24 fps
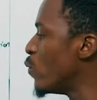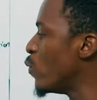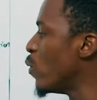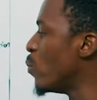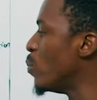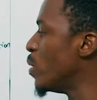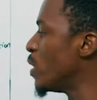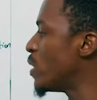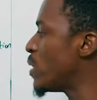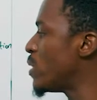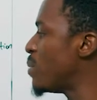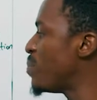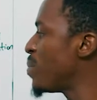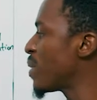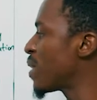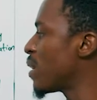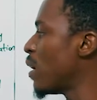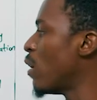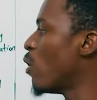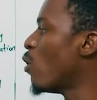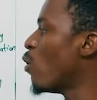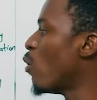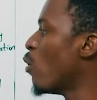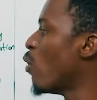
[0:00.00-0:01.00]
will be
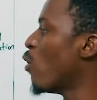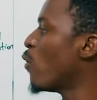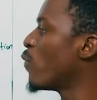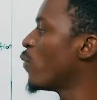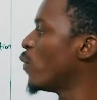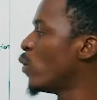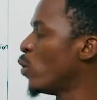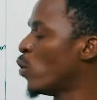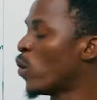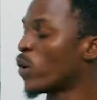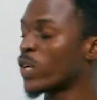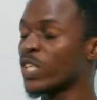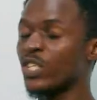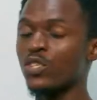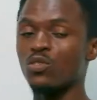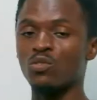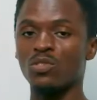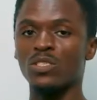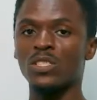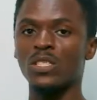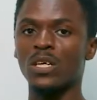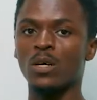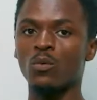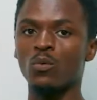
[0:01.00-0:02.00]
typical of
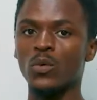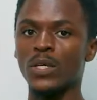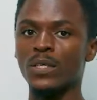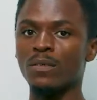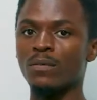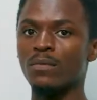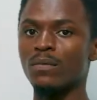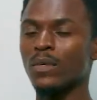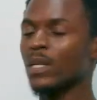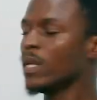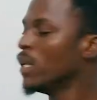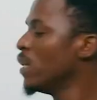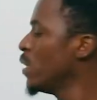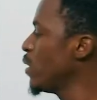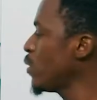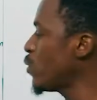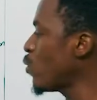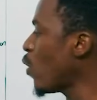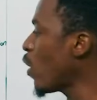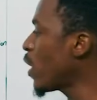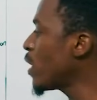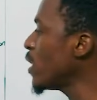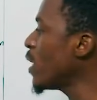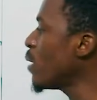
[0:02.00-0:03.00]
longitudinal wave.
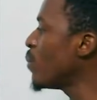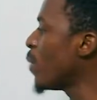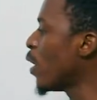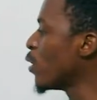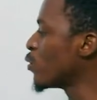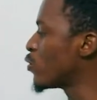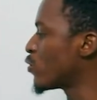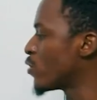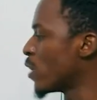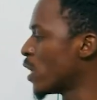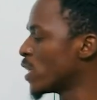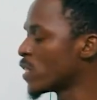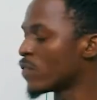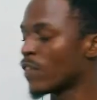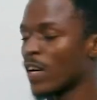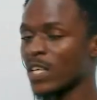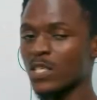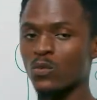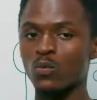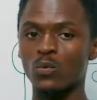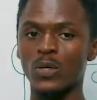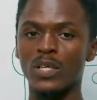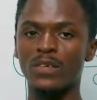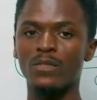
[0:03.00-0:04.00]
Talking about
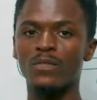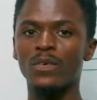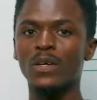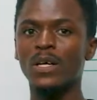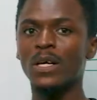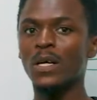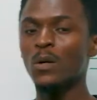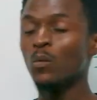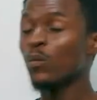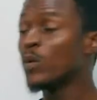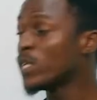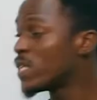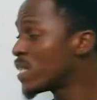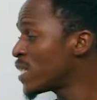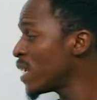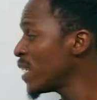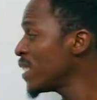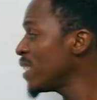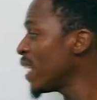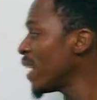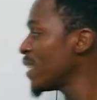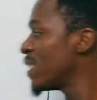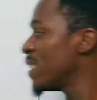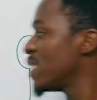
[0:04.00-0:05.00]
transverse wave, we said
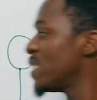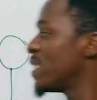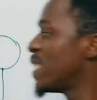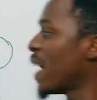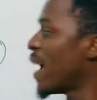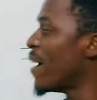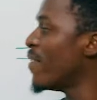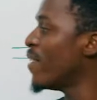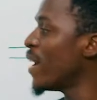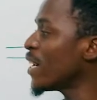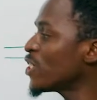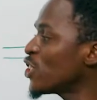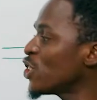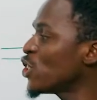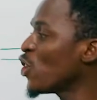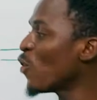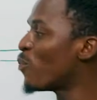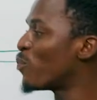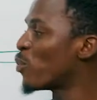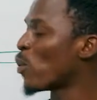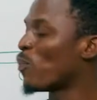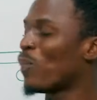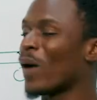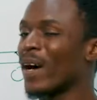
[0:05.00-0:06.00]
that the direction
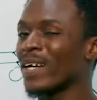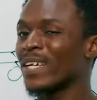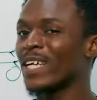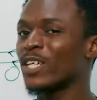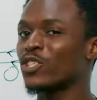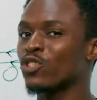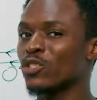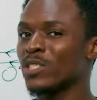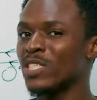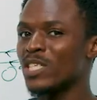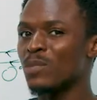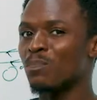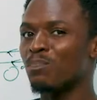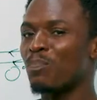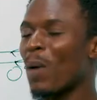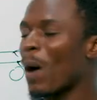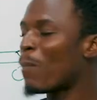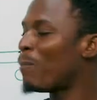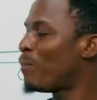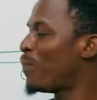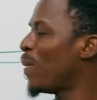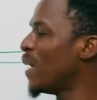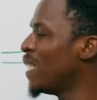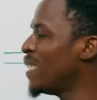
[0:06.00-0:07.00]
of propagation is
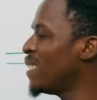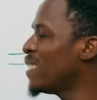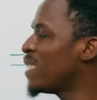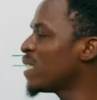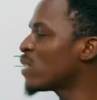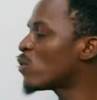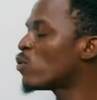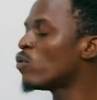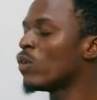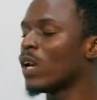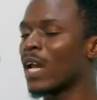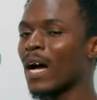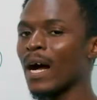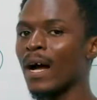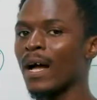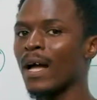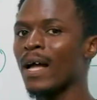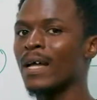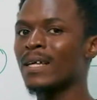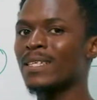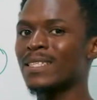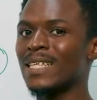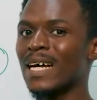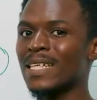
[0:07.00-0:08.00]
perpendicular,
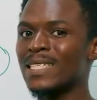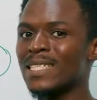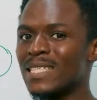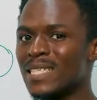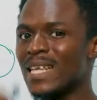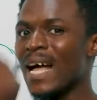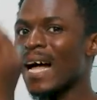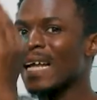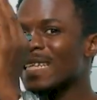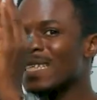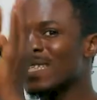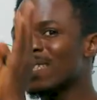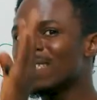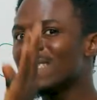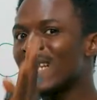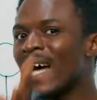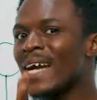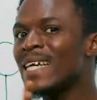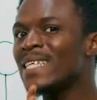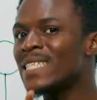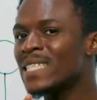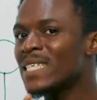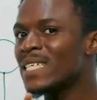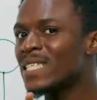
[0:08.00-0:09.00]
that is at
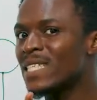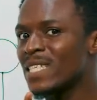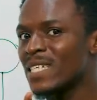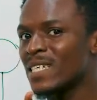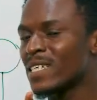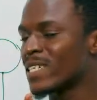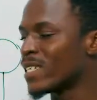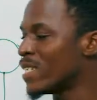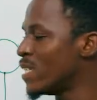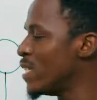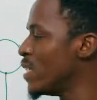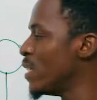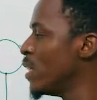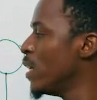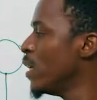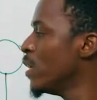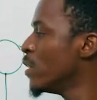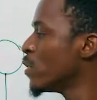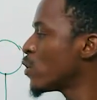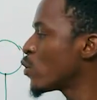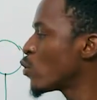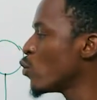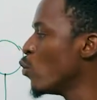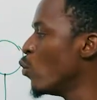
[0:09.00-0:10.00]
90 degrees
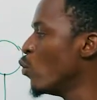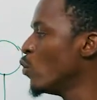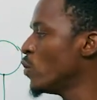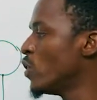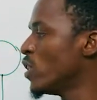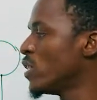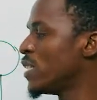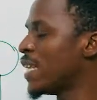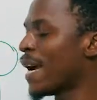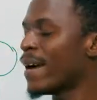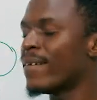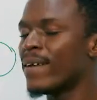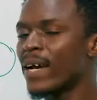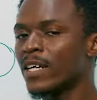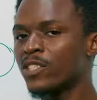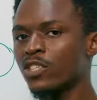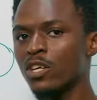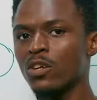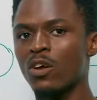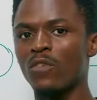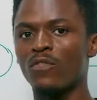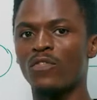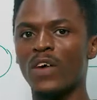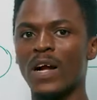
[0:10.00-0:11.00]
to the
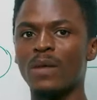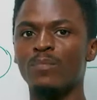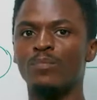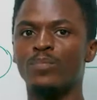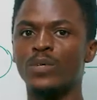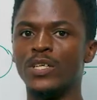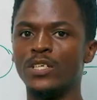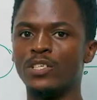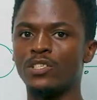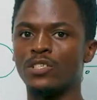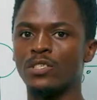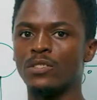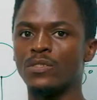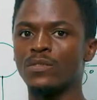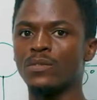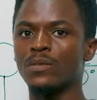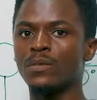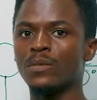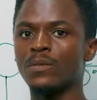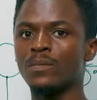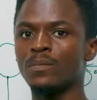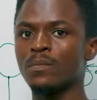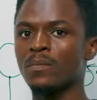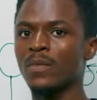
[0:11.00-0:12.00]
direction of vibration.
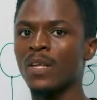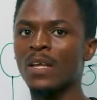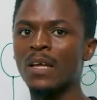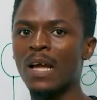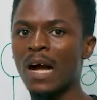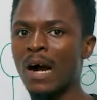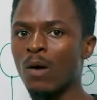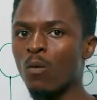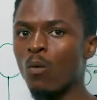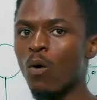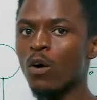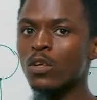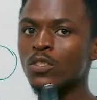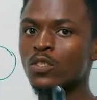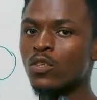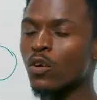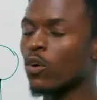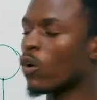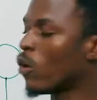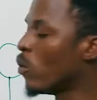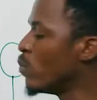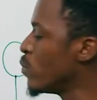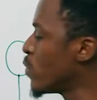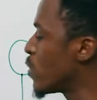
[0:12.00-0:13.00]
And what
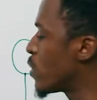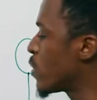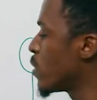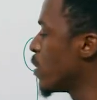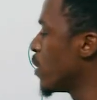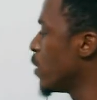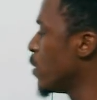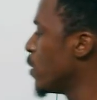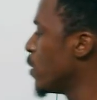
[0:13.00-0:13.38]
comes